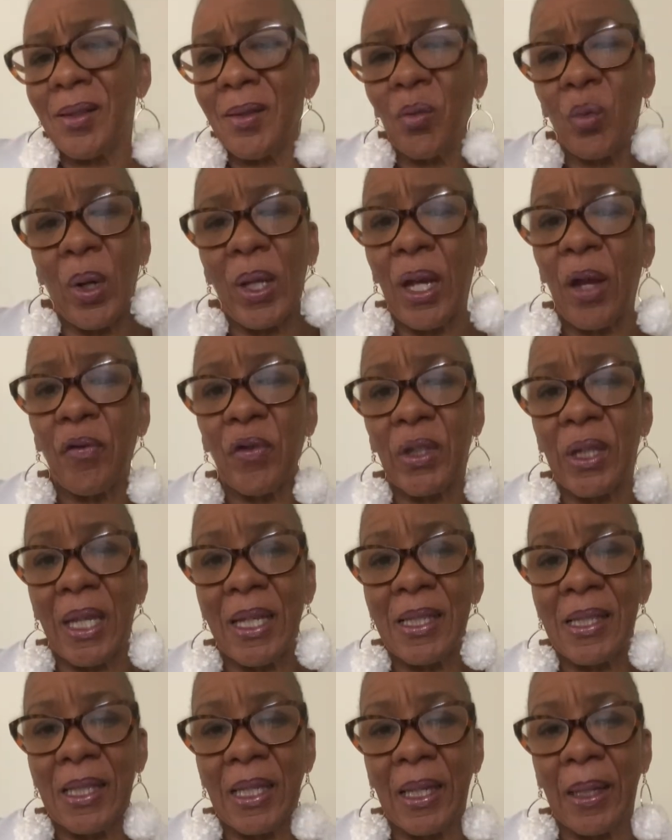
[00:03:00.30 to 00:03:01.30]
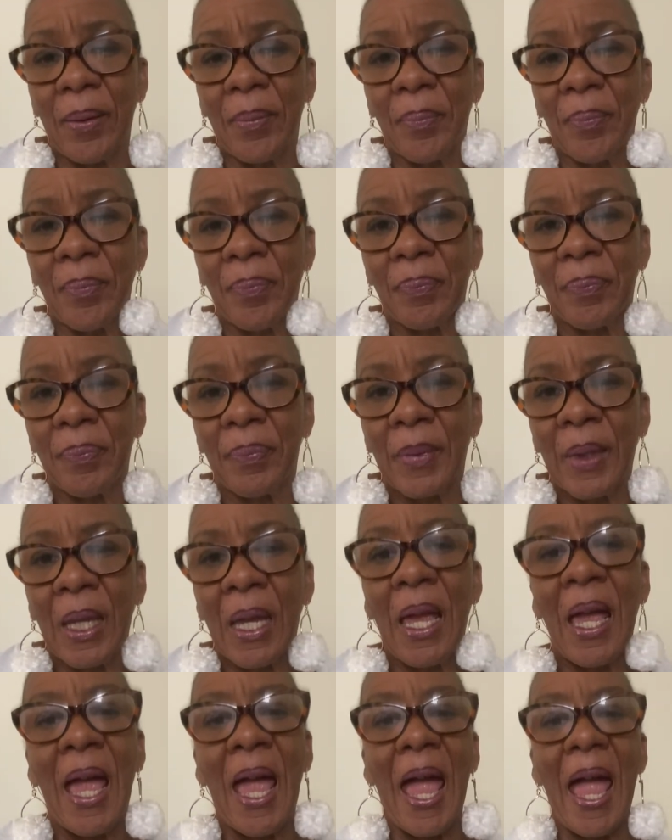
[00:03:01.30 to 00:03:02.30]
whatever they see.
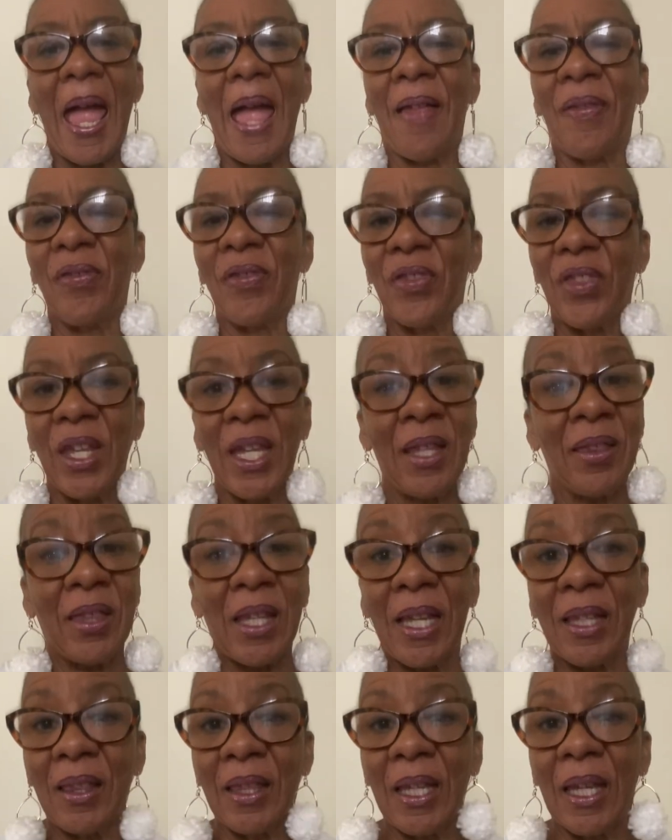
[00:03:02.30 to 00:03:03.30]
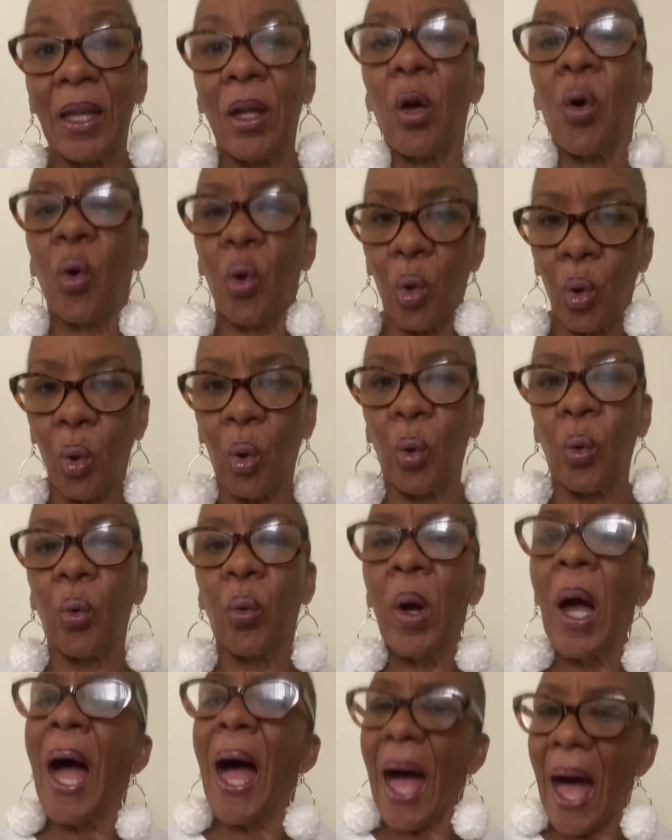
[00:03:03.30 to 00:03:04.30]
And then they think, ooh,
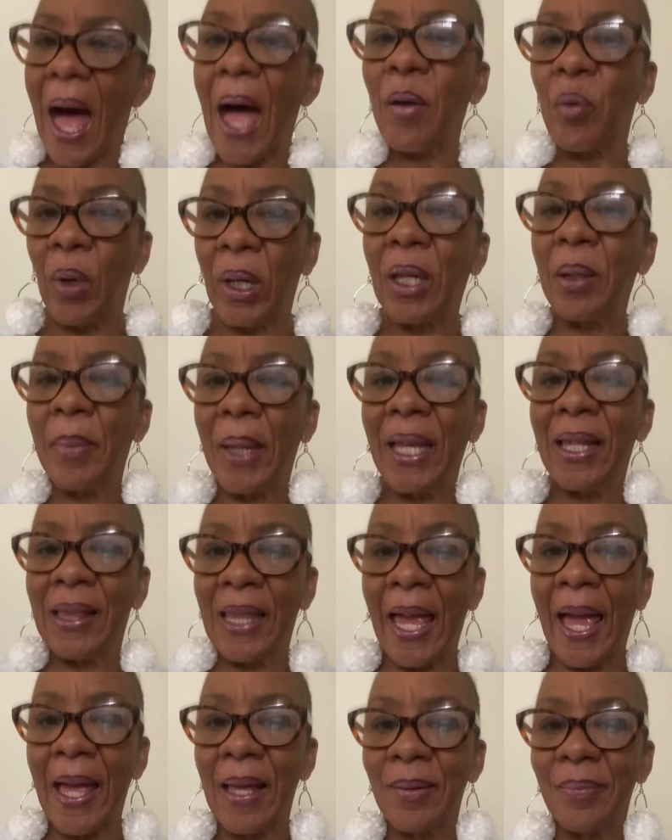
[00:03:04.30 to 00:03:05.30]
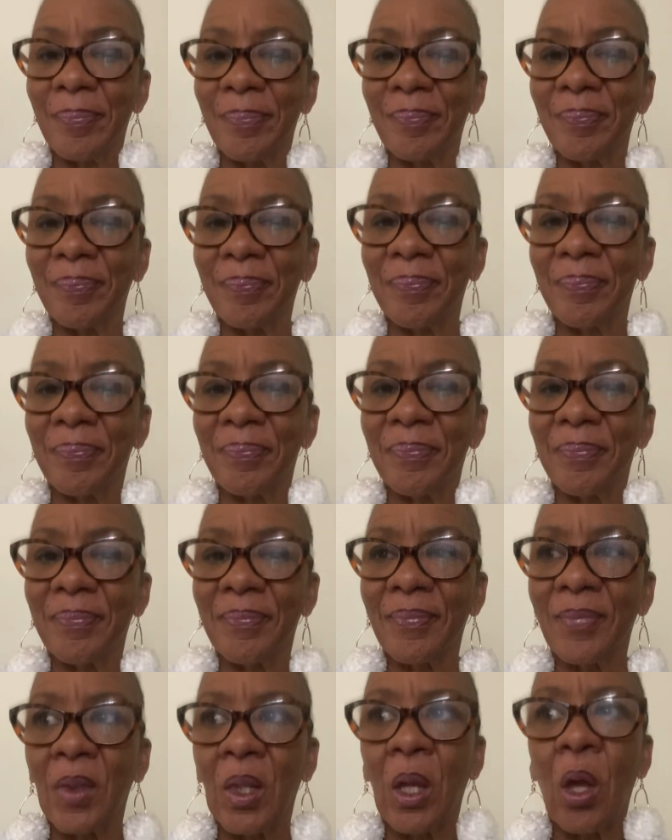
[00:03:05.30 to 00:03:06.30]
I want to make that.
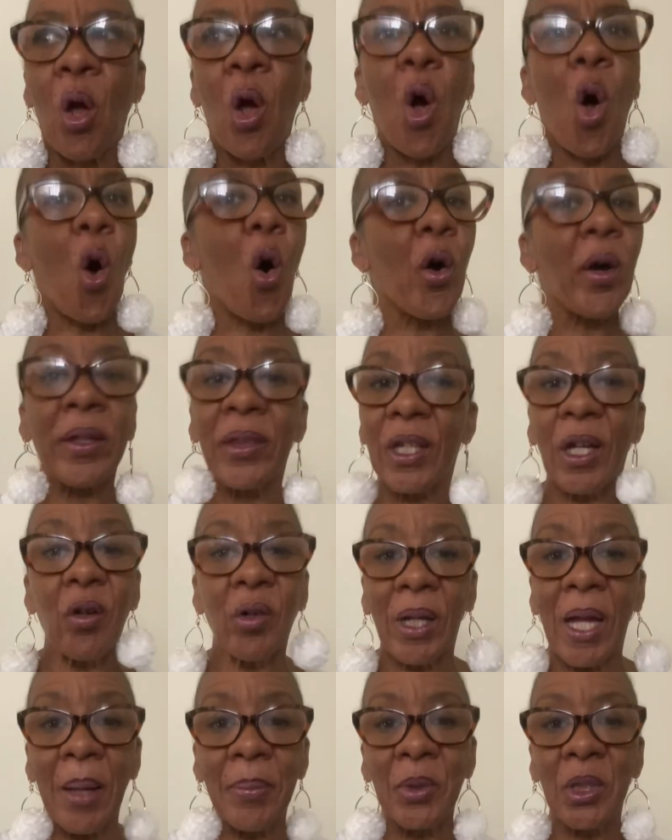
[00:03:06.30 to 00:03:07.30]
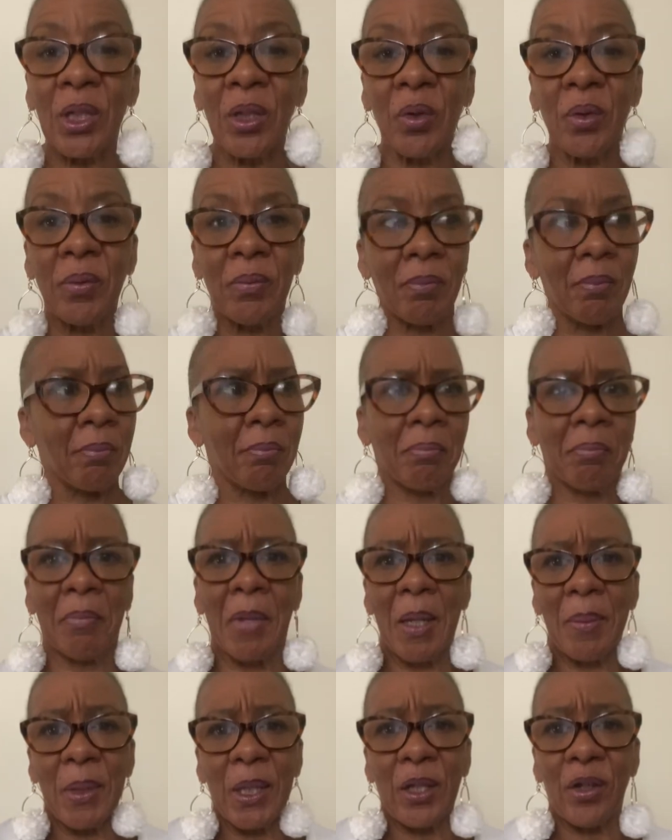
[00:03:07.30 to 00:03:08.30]
Or they'll come to
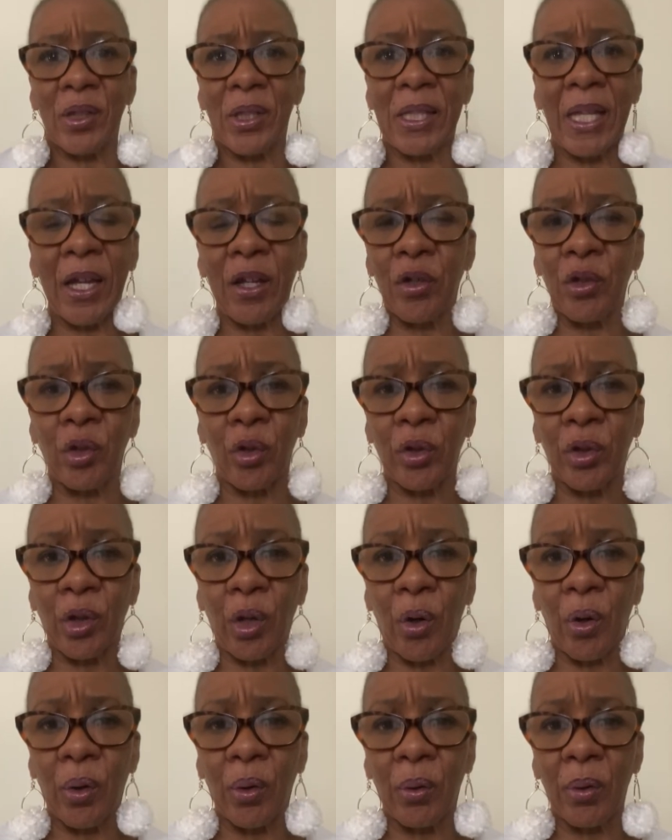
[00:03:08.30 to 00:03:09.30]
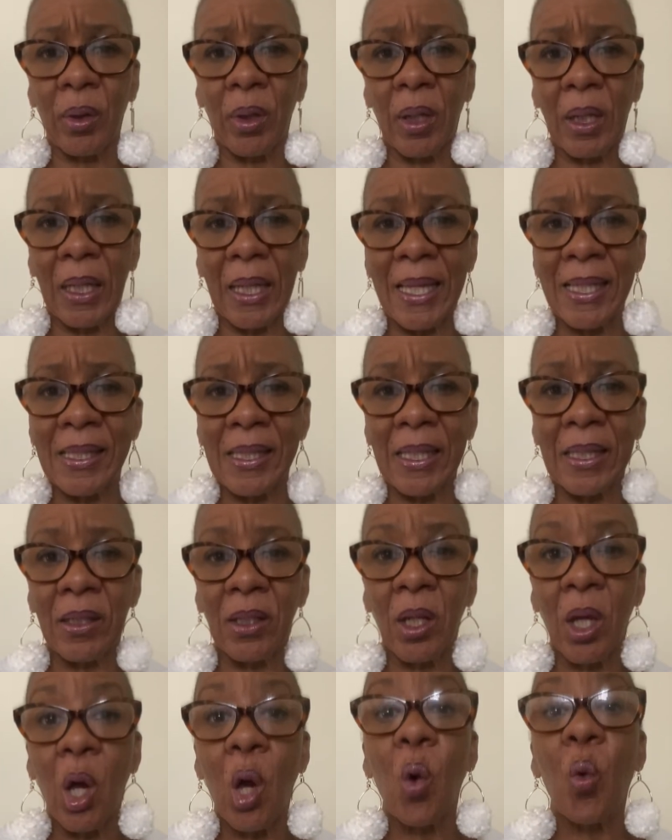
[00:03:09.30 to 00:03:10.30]
maybe their second or third lesson
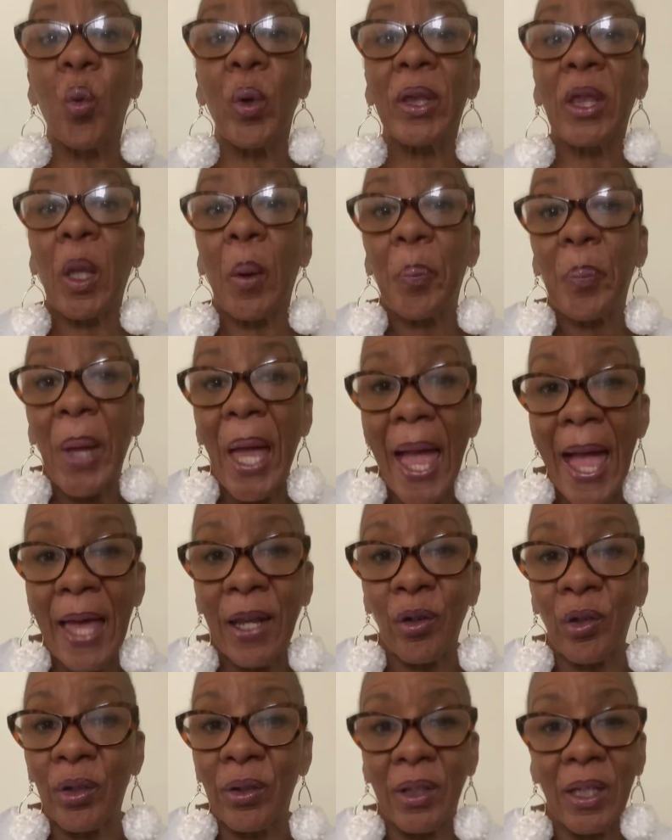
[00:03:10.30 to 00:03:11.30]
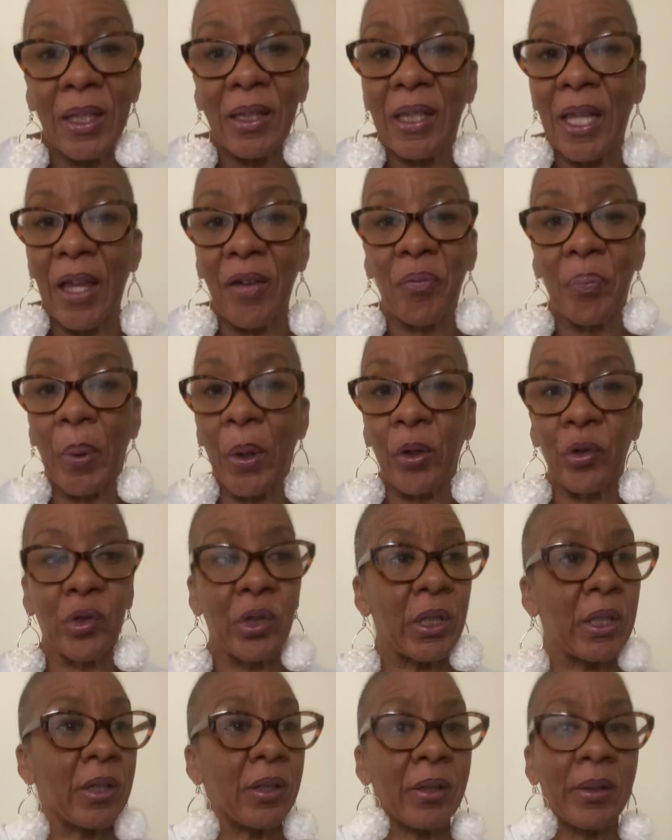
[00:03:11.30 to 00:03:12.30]
with a pattern that they've
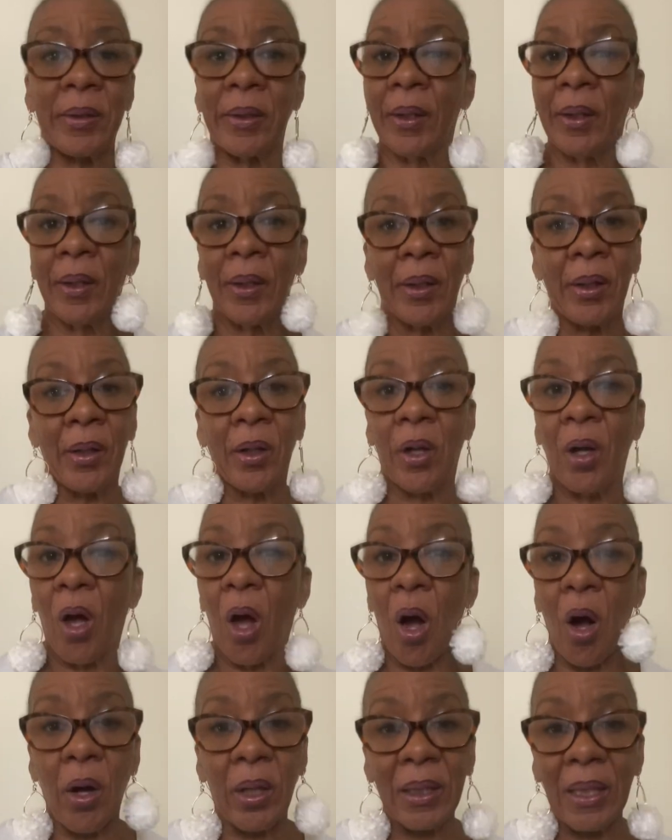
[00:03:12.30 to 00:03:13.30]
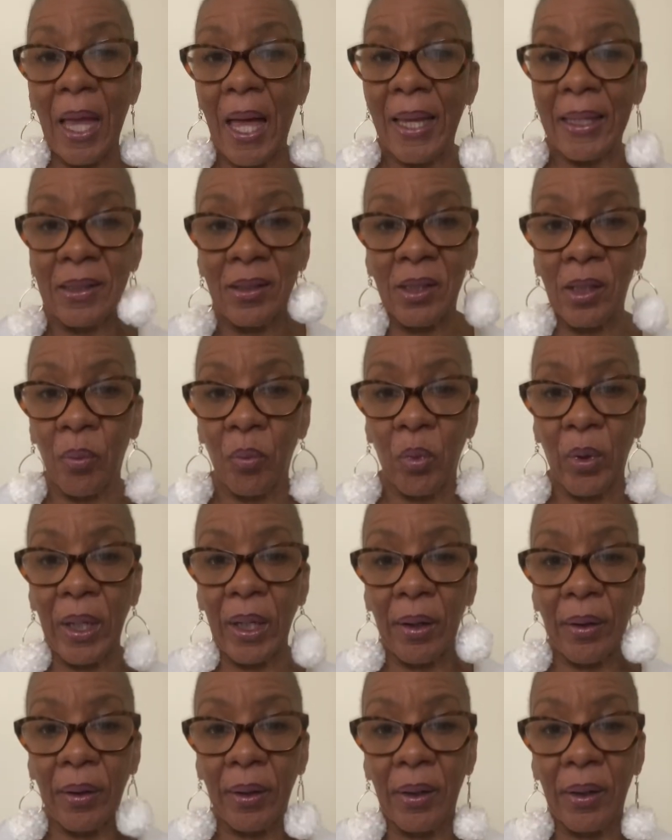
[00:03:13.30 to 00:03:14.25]
purchased online somewhere